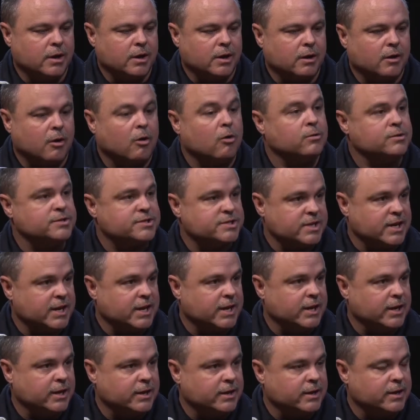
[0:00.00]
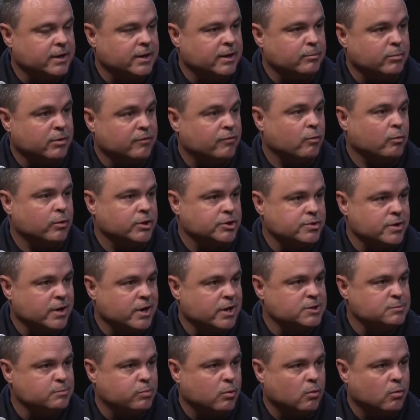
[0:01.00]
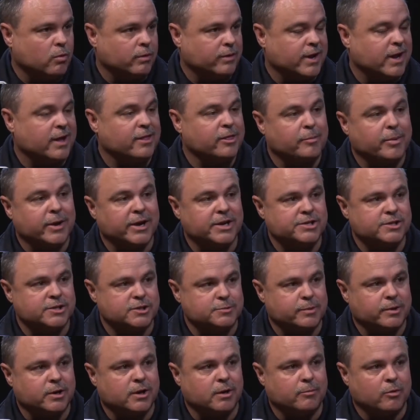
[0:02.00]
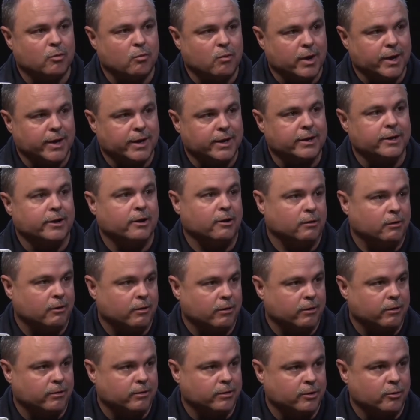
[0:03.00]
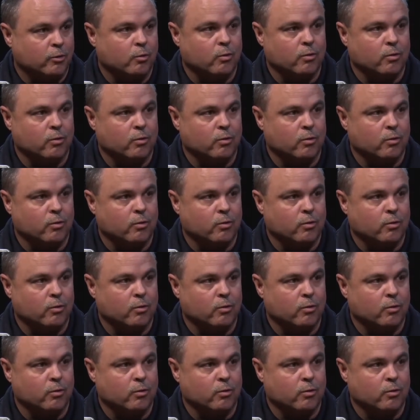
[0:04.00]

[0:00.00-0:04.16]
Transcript: on scene and before we transport, now the patients become awake and alert and